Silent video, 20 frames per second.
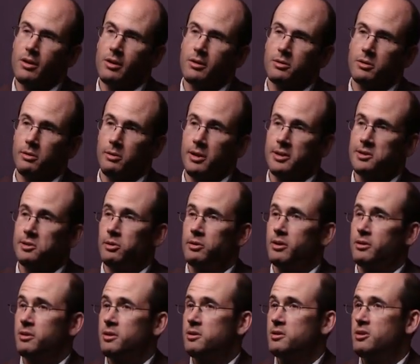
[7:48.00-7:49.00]
So let's look
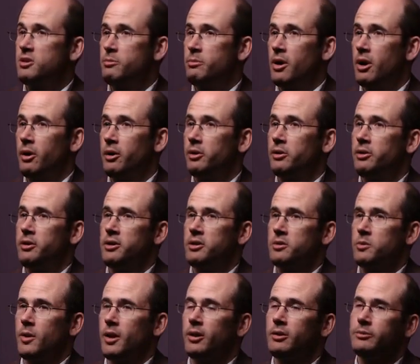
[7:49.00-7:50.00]
at this numerically
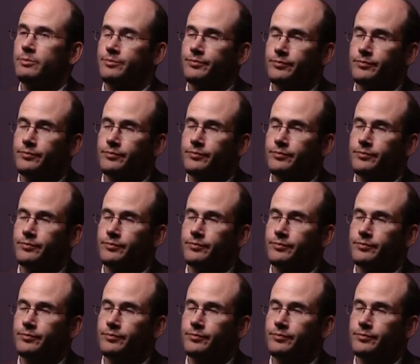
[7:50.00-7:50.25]
as well.